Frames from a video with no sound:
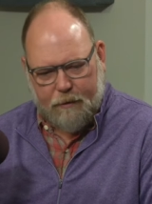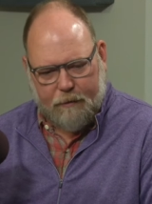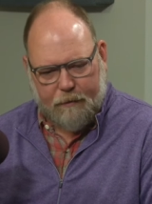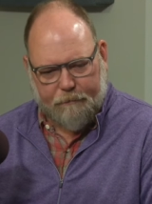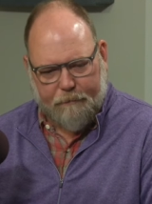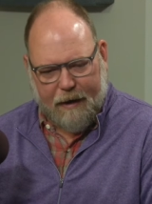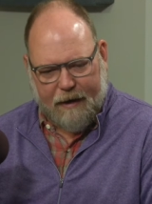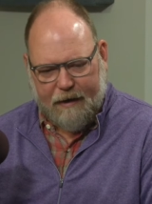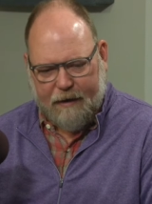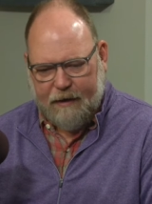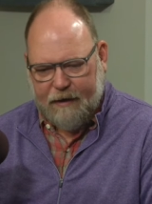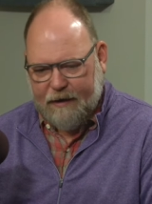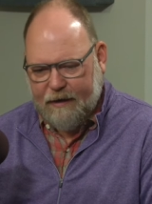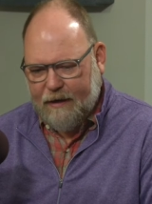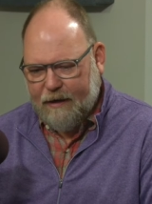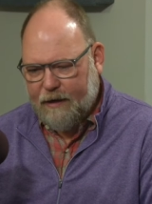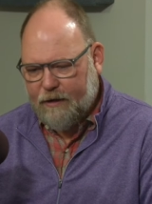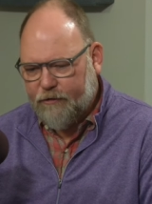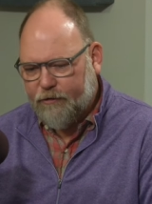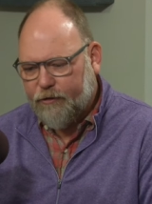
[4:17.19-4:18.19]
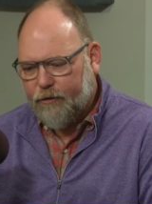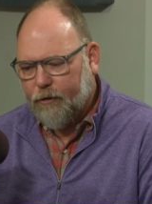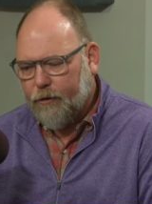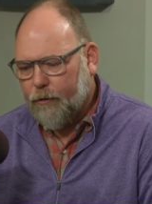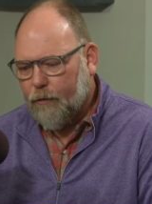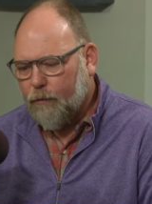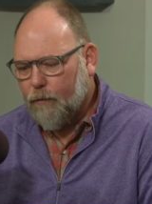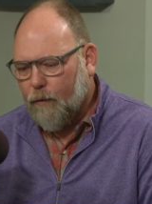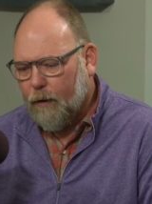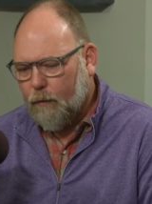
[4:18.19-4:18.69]
make it akin
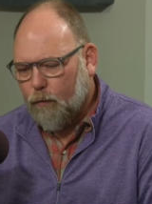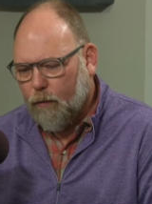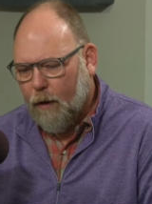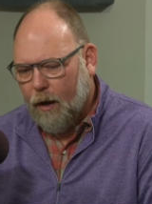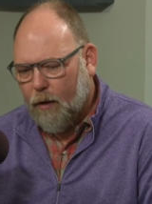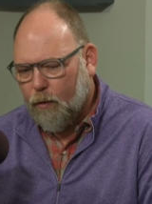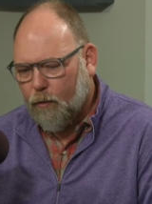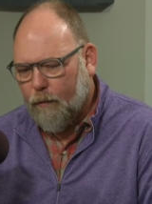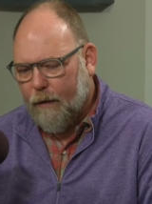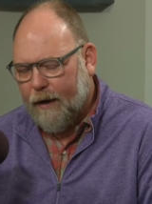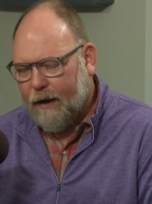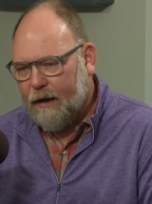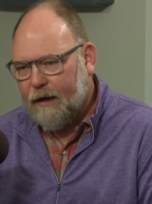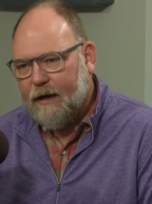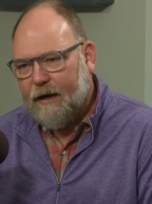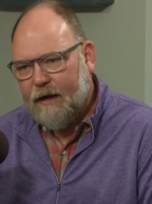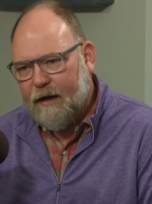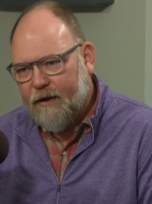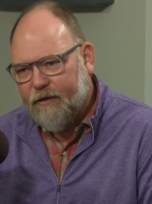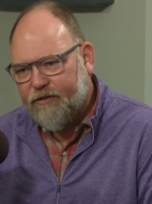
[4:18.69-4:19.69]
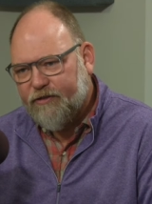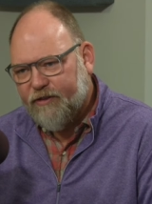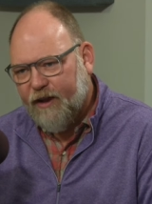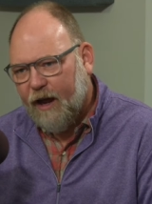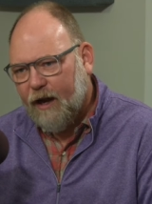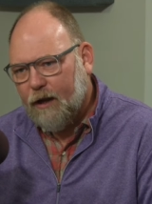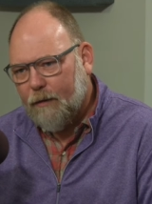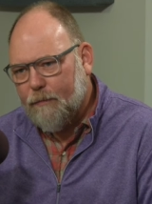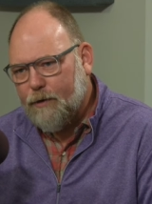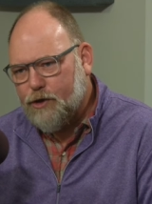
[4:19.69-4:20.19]
to what Ronald Reagan and his
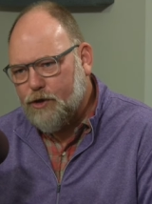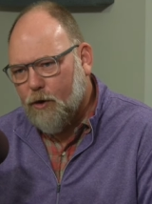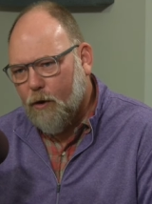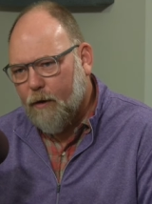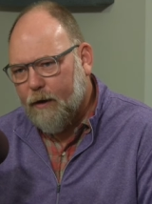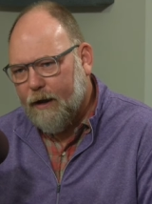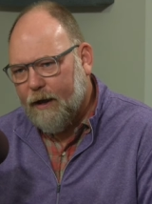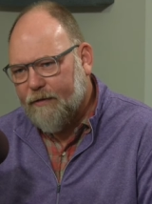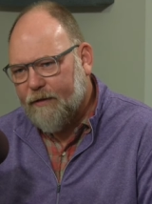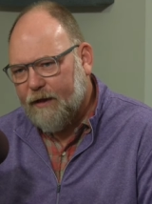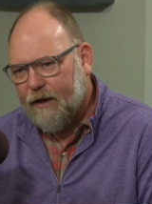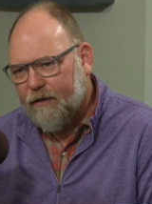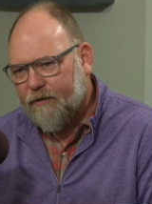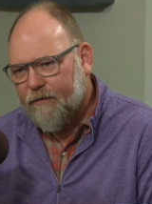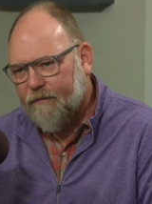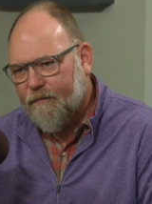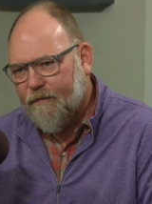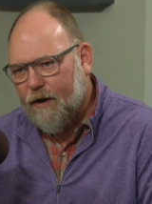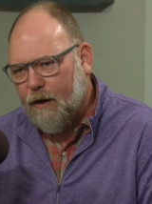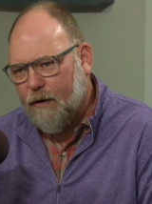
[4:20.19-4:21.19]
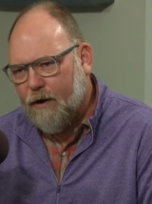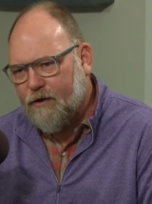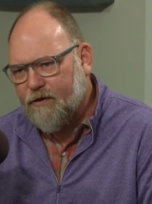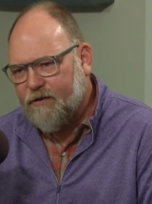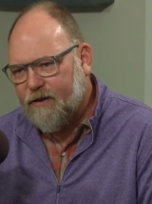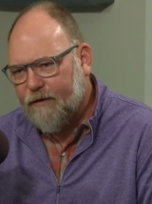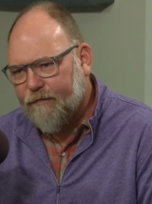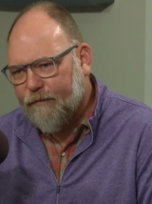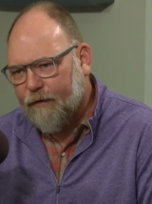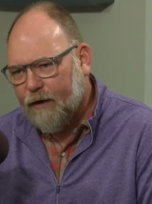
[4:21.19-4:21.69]
silent majority. I think that's a very
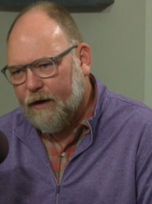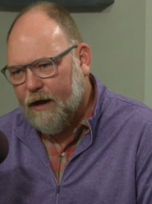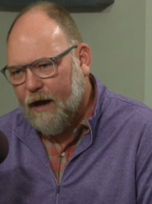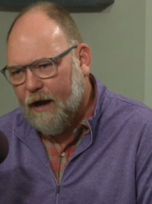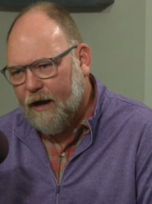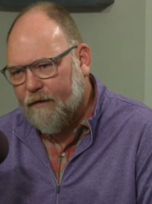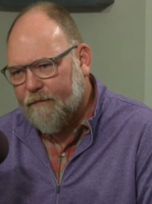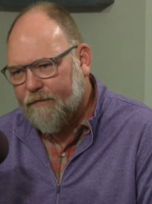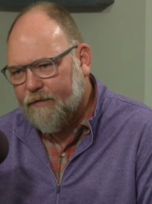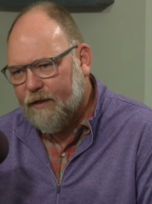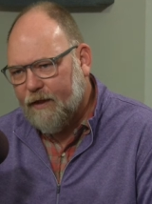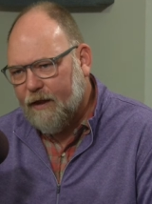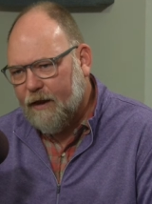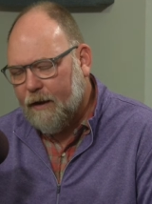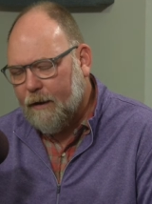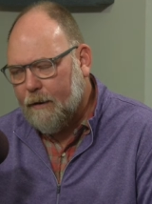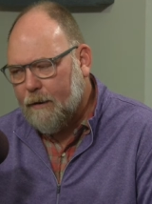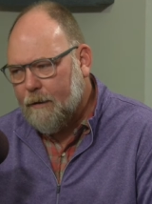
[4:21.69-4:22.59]
different kind of thing.